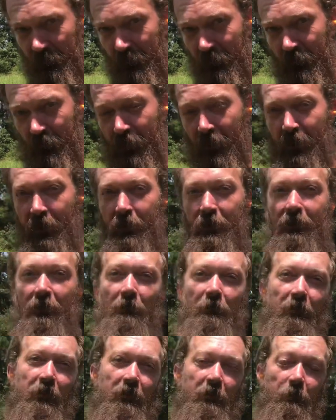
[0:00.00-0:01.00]
in the thigh he
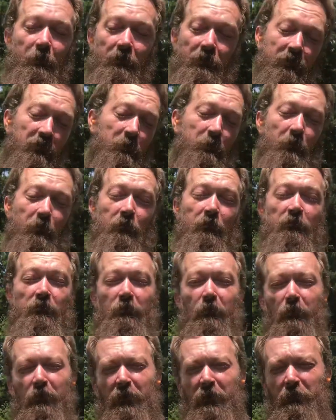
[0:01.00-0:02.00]
and he was an experienced
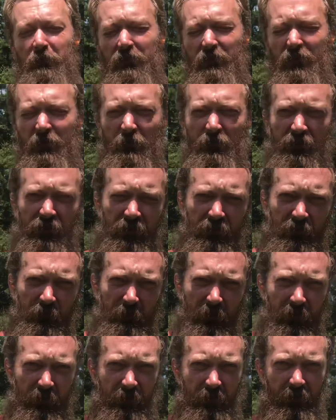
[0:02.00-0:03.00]
shooter he was he was honest
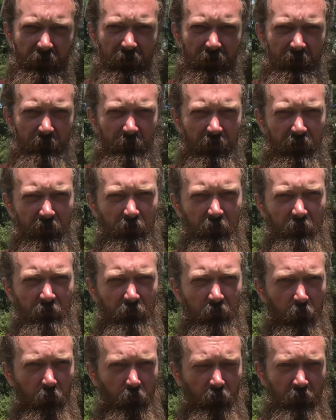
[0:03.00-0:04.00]
about it and i admire him
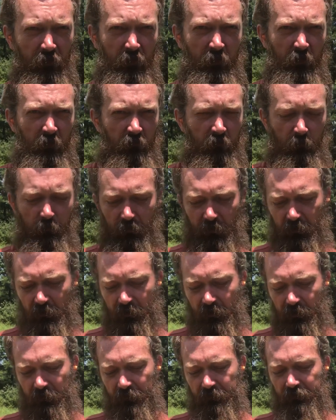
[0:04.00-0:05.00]
for for being
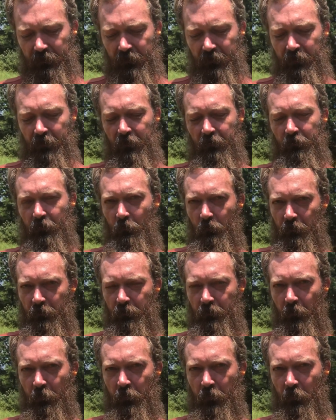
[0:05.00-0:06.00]
honest so I wanted
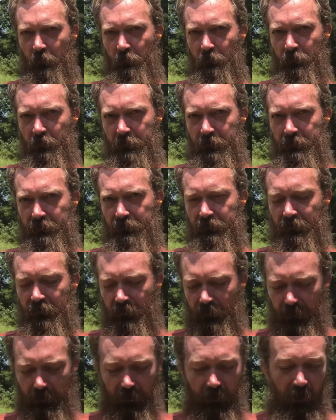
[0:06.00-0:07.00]
a thumb release.
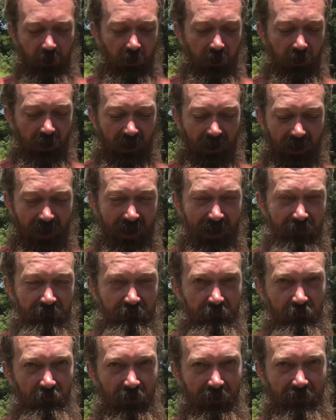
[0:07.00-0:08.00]
Uh, I,
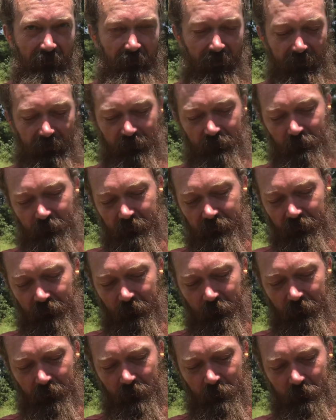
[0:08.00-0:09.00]
I like the ones
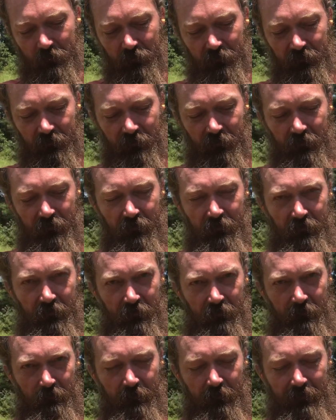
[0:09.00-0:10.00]
where you push
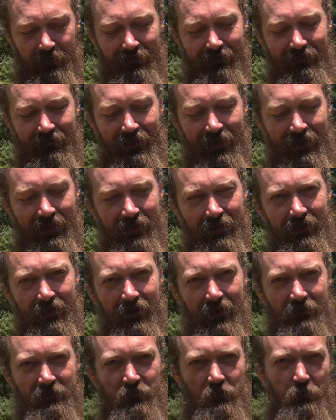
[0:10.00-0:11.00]
the release in
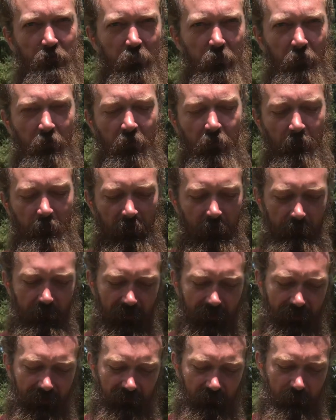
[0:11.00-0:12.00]
as you pull up. I'm
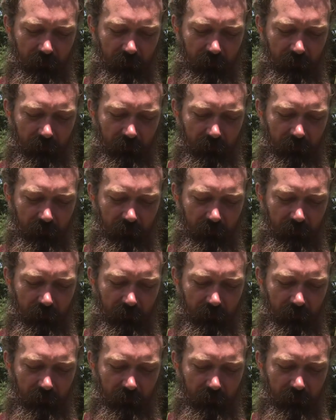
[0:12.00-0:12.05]
not as